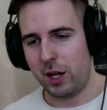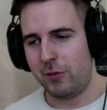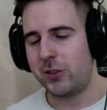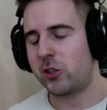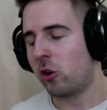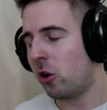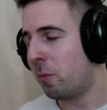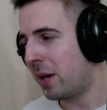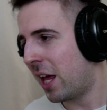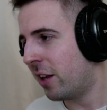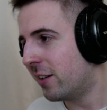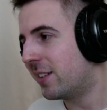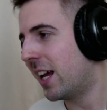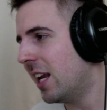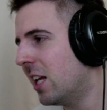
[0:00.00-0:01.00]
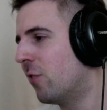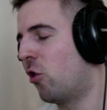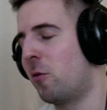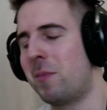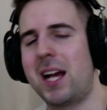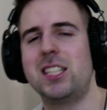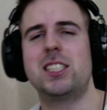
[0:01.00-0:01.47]
If it's going to be entertaining for
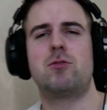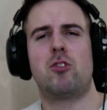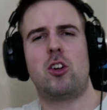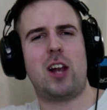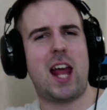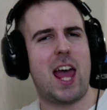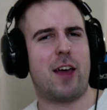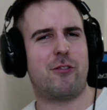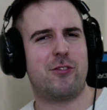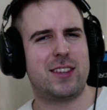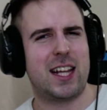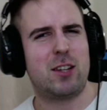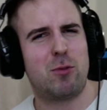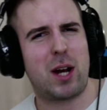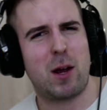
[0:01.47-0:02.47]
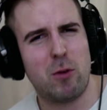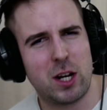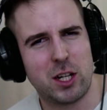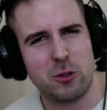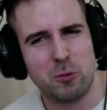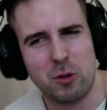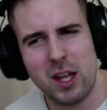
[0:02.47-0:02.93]
me, I just want to laugh. That's what I want to
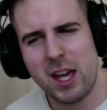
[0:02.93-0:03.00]
do.